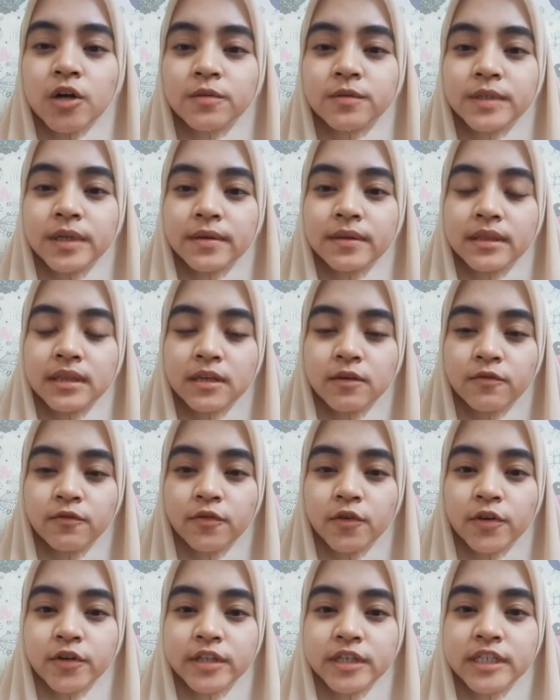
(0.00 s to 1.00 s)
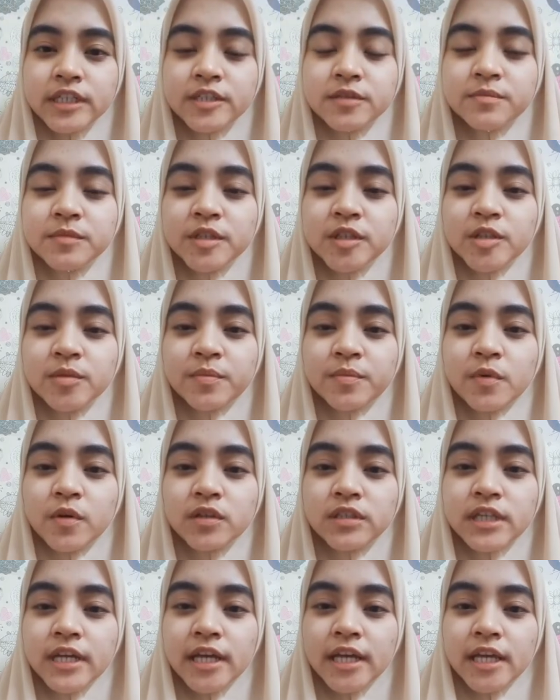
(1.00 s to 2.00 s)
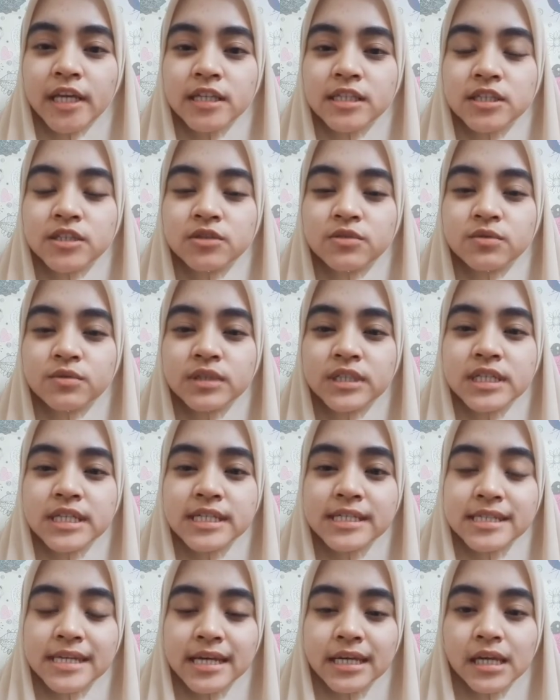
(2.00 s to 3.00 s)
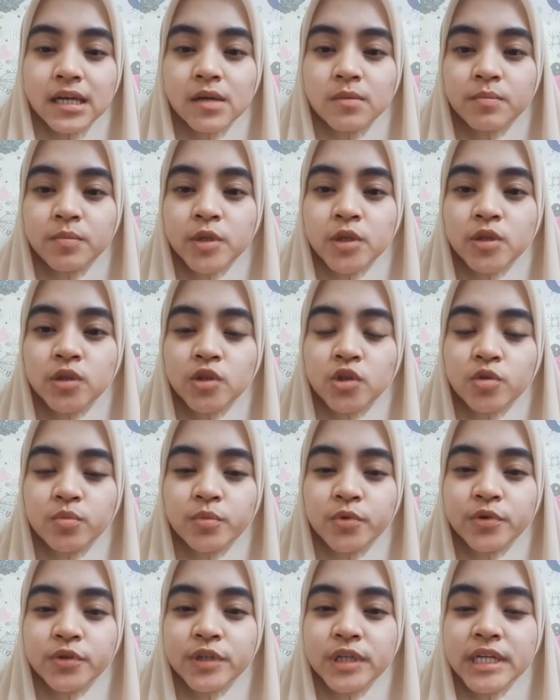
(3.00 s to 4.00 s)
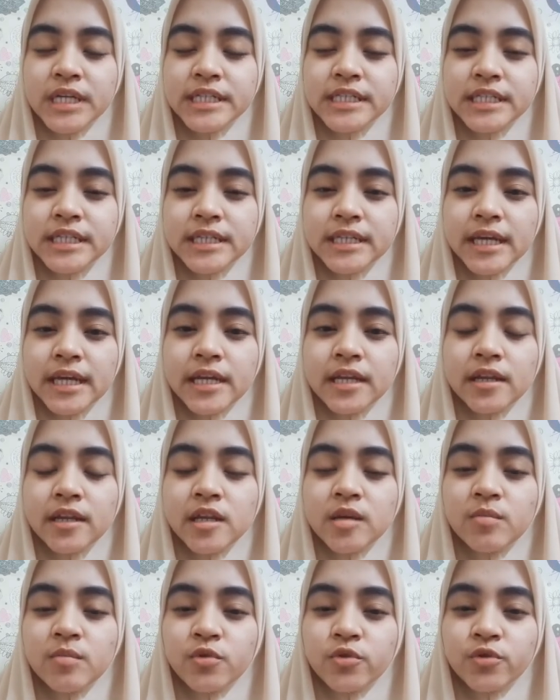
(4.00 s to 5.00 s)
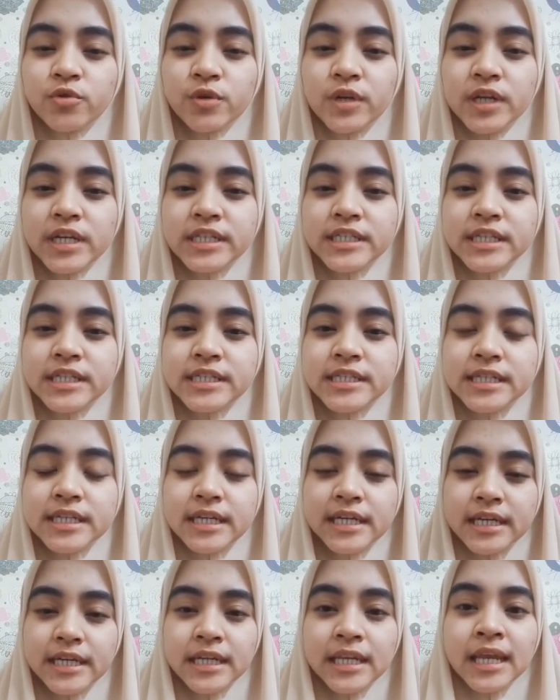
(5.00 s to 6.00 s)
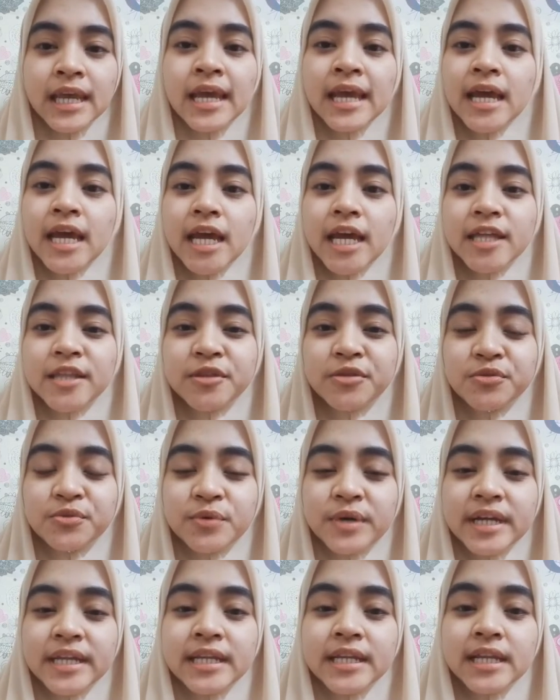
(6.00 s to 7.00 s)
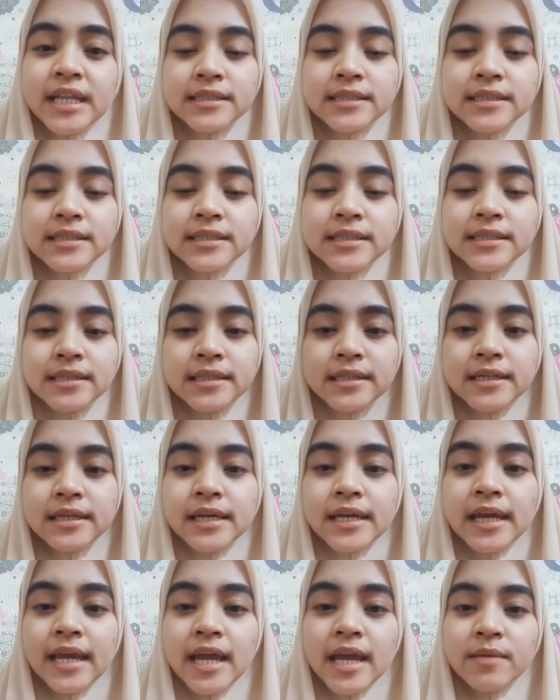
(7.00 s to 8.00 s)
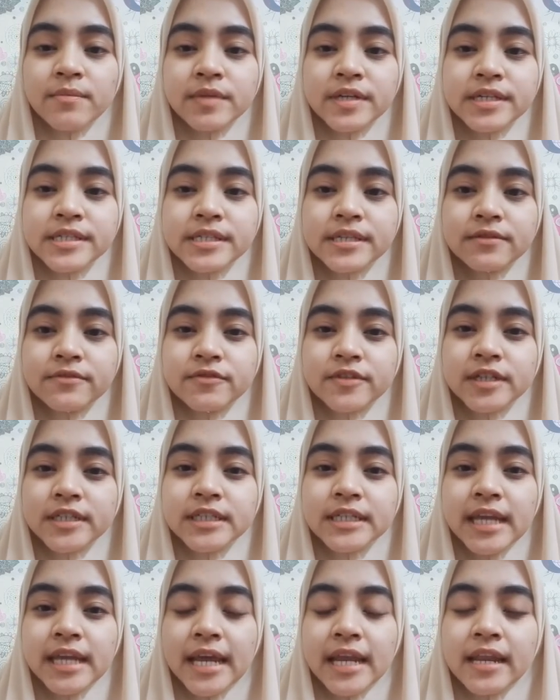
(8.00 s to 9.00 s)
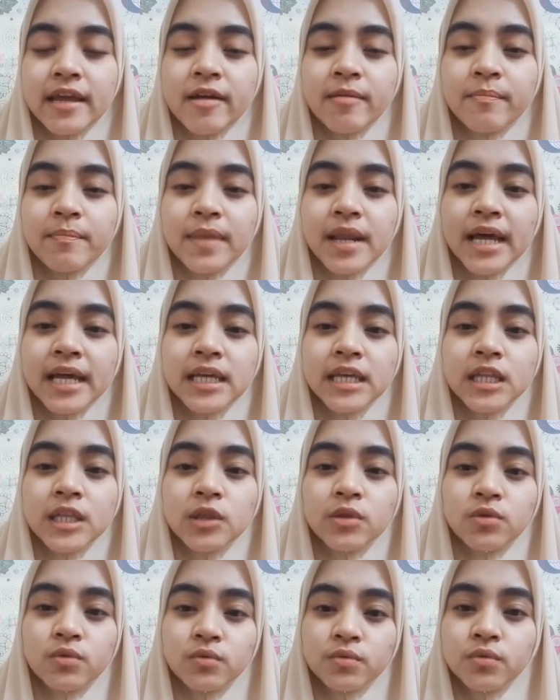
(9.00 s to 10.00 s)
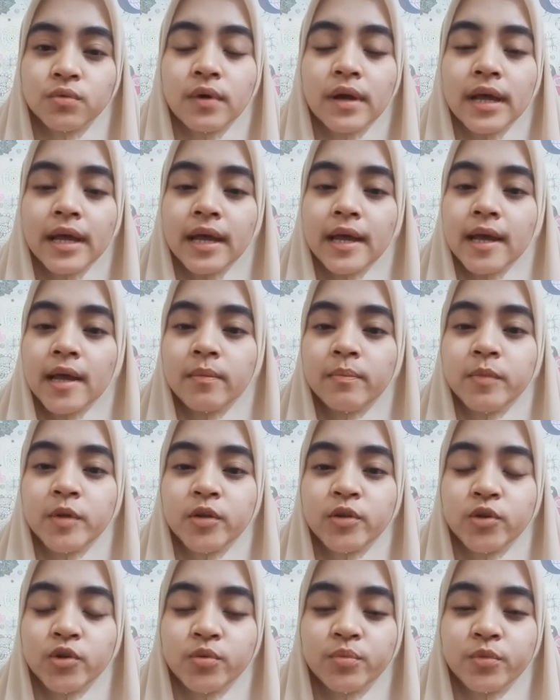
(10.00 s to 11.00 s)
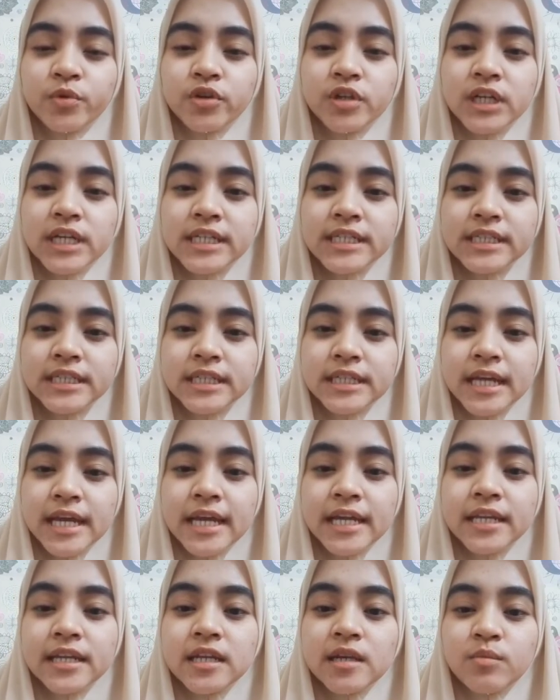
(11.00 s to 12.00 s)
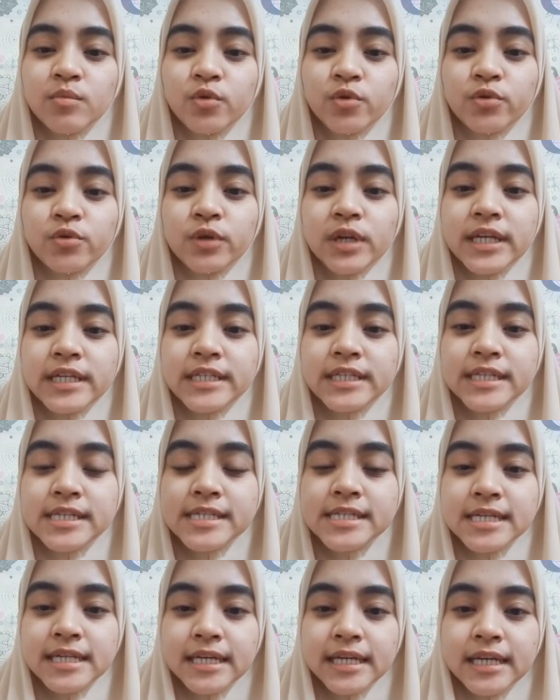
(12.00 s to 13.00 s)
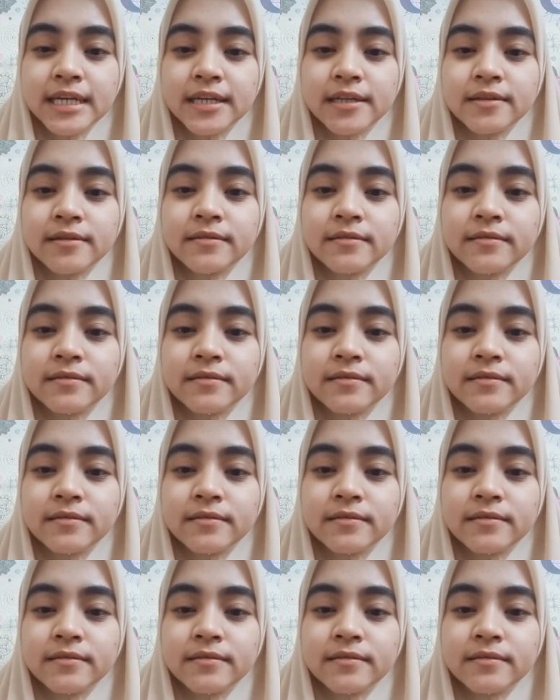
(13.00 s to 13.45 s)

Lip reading: Objective for this mini project is to design amplitude modulation and demodulation circuit and to analyze the AM receiver that apply into amplitude modulation and demodulation circuit.